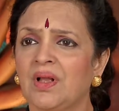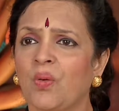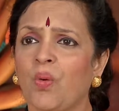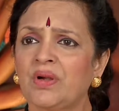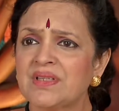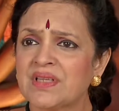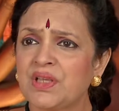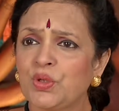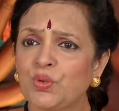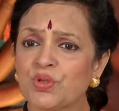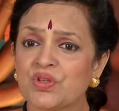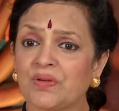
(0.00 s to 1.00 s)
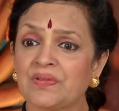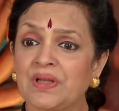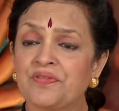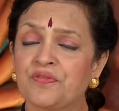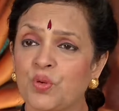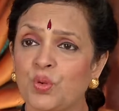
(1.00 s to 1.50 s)
What is the use of
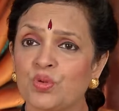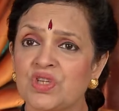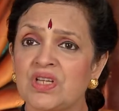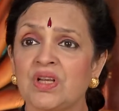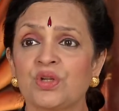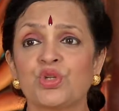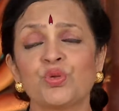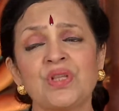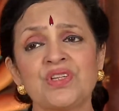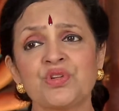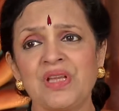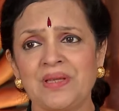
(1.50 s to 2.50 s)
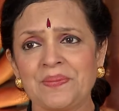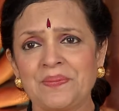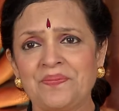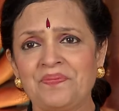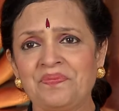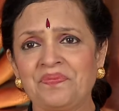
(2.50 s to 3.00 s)
that fruit to the tree?
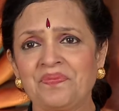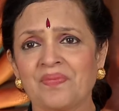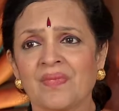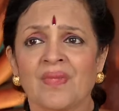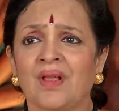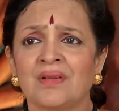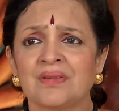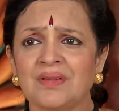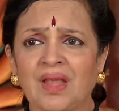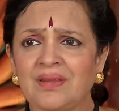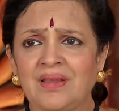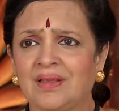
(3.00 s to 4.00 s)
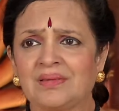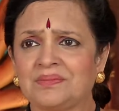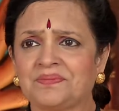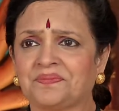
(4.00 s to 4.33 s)
Nothing.